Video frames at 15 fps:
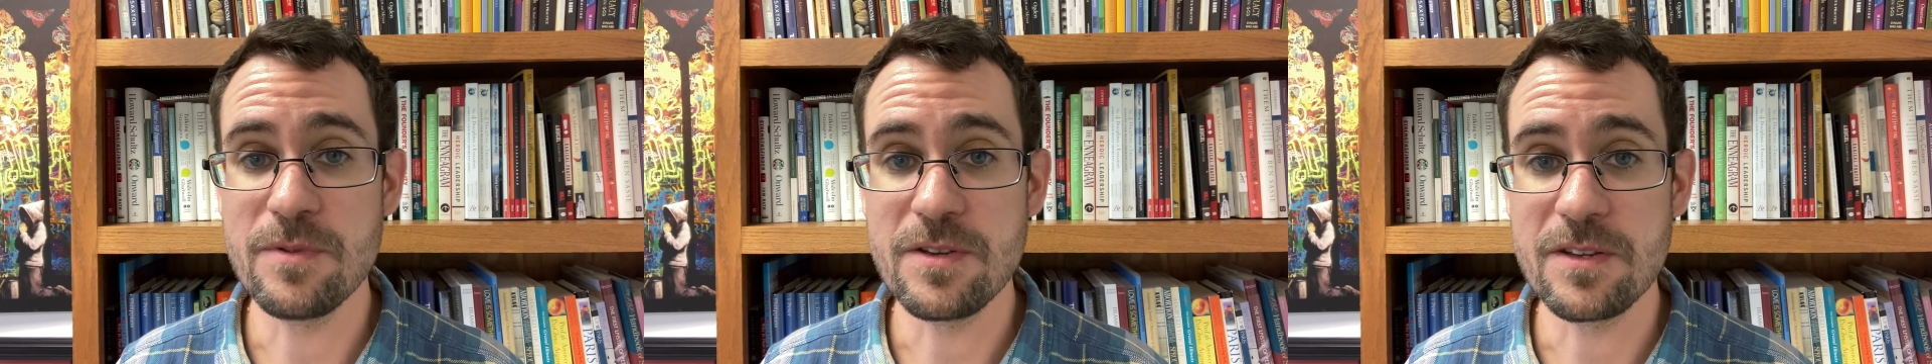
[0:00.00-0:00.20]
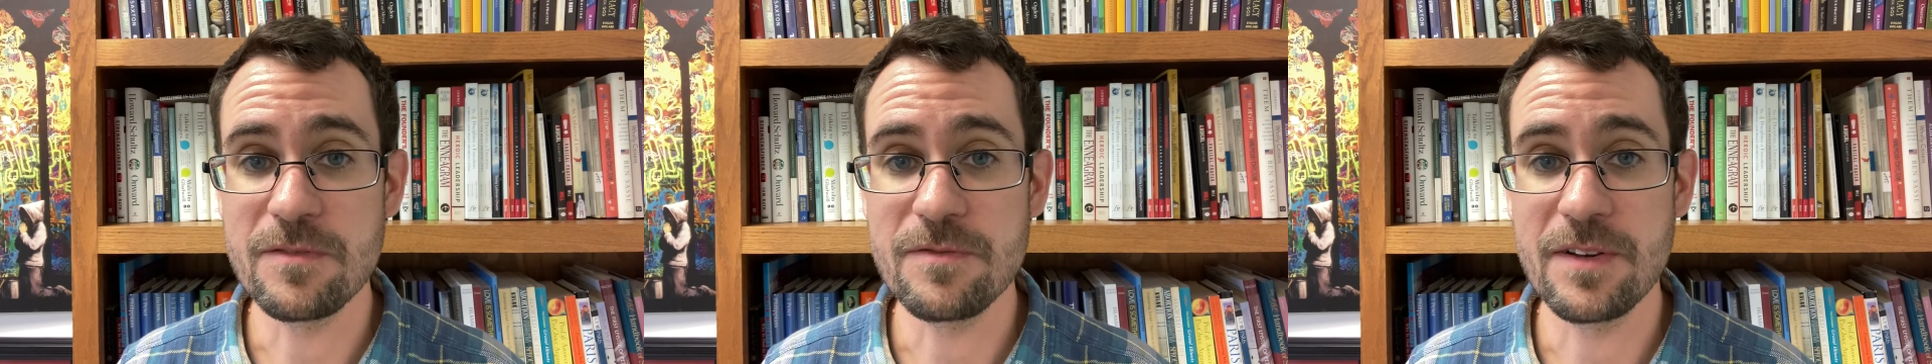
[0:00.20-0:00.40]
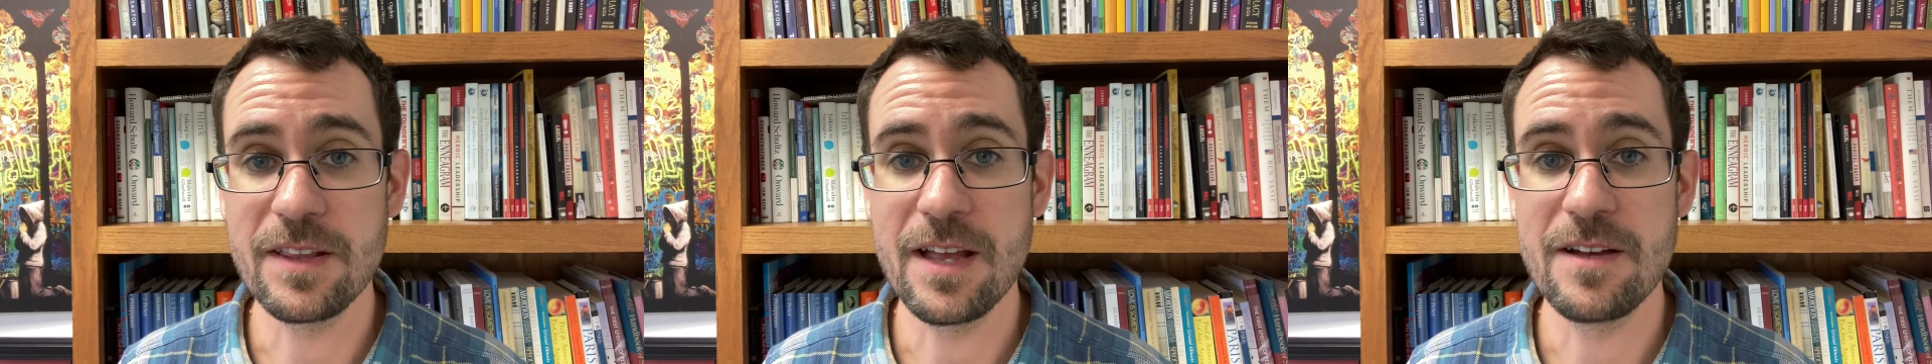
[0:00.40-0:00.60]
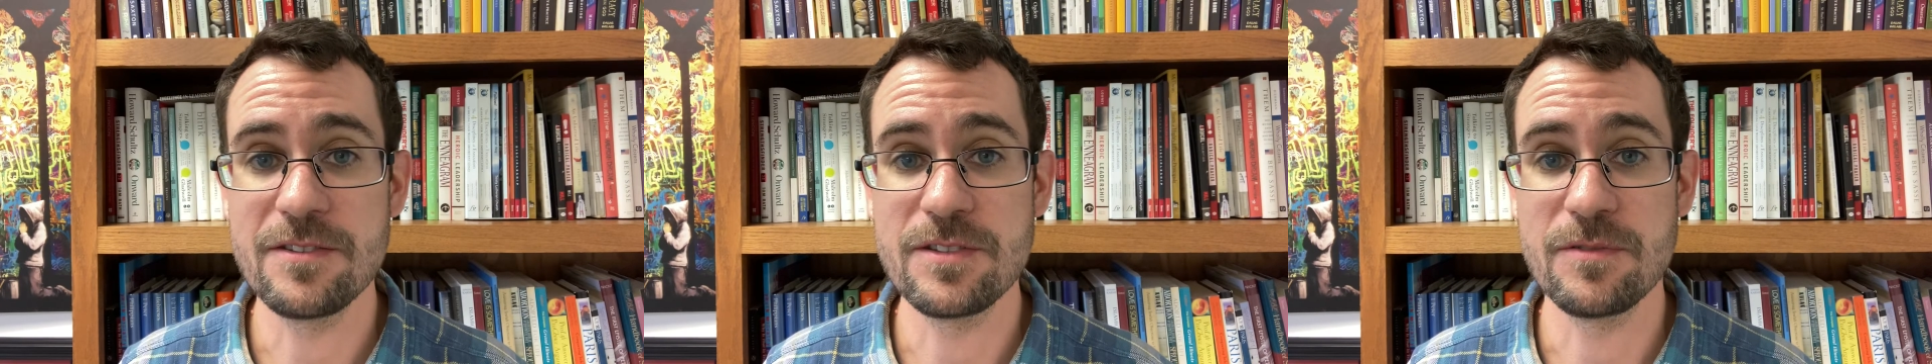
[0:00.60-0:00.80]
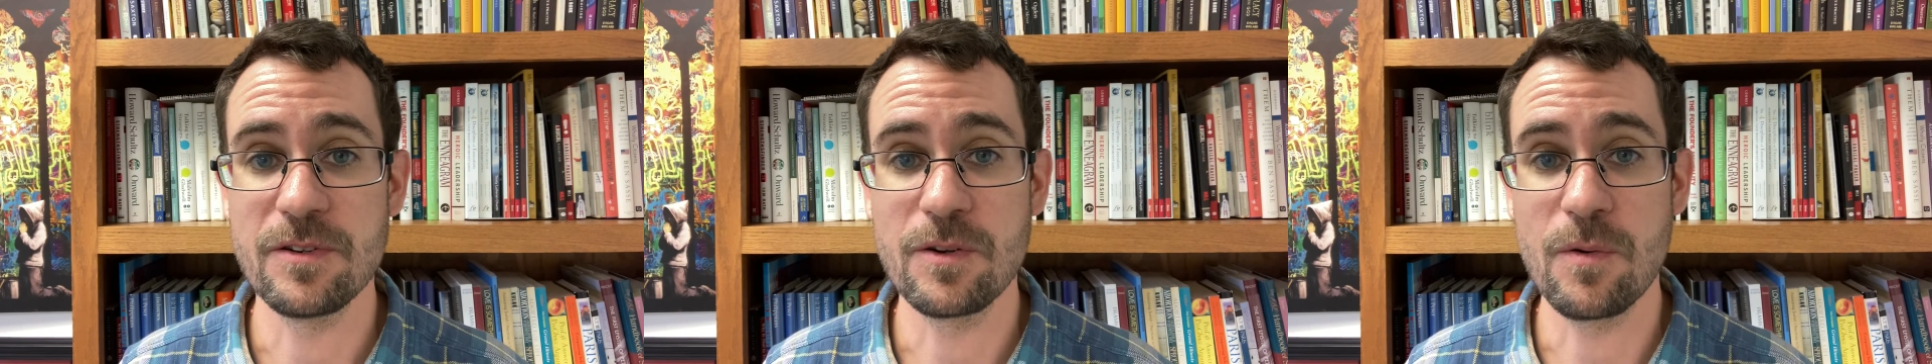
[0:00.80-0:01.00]
you can fill out
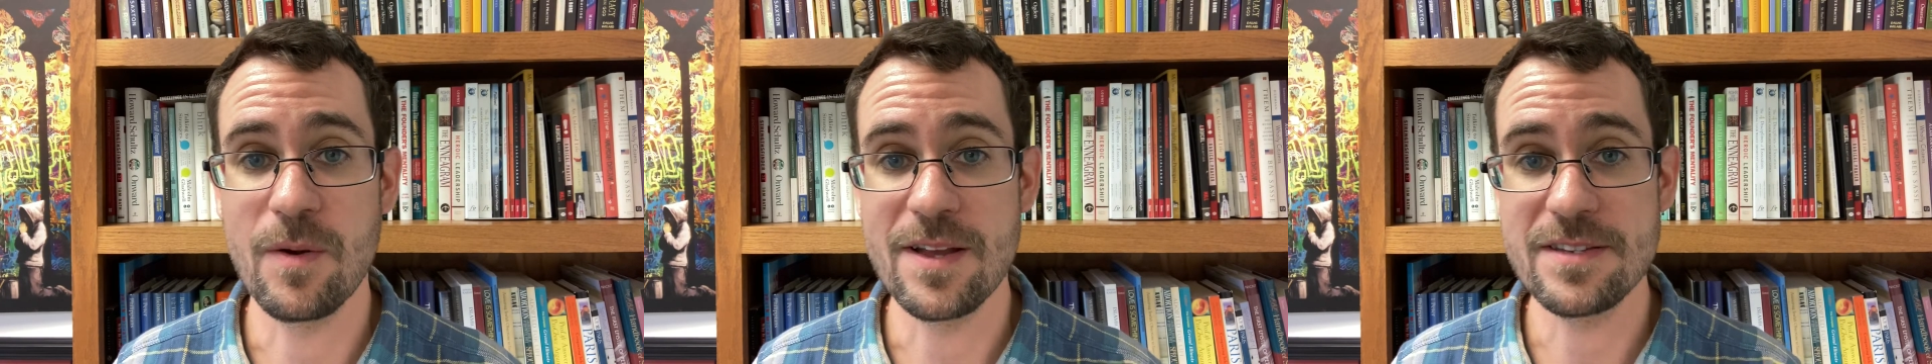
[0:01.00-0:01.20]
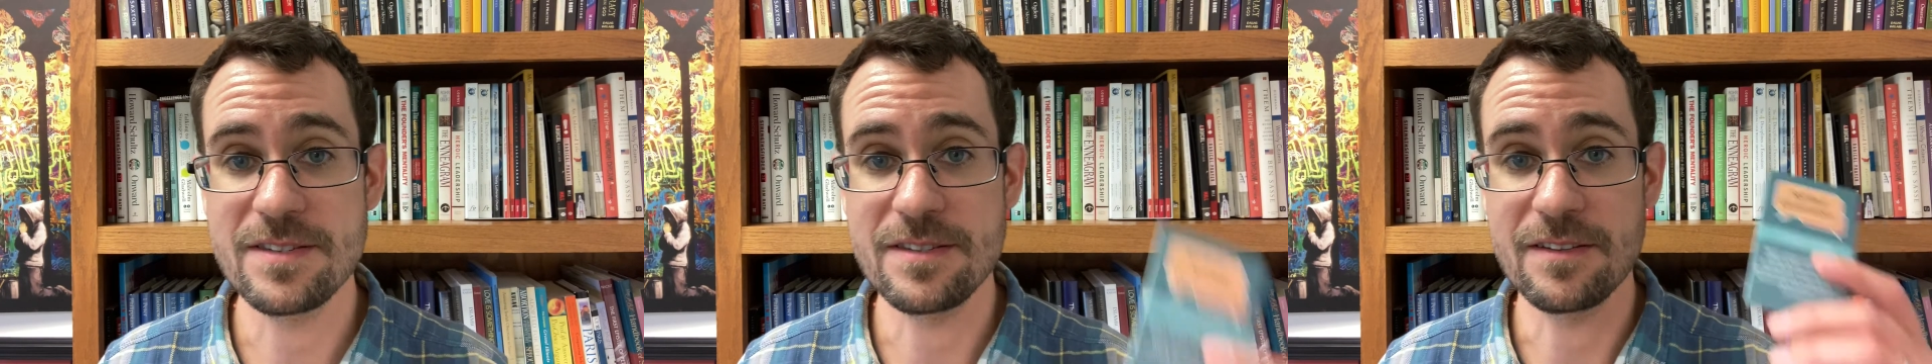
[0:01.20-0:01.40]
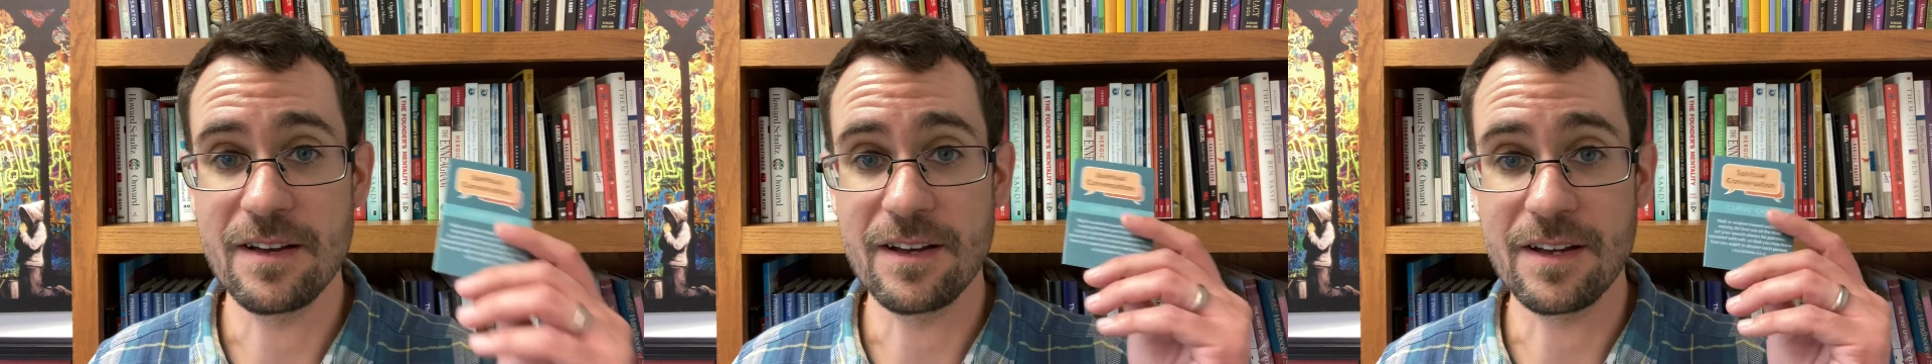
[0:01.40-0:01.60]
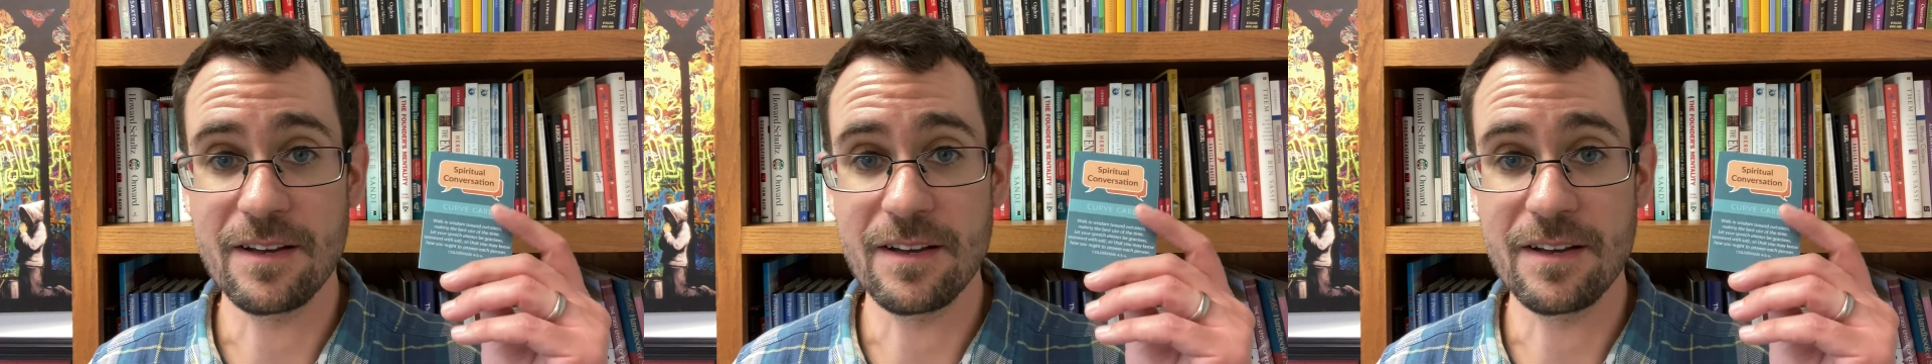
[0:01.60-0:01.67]
to request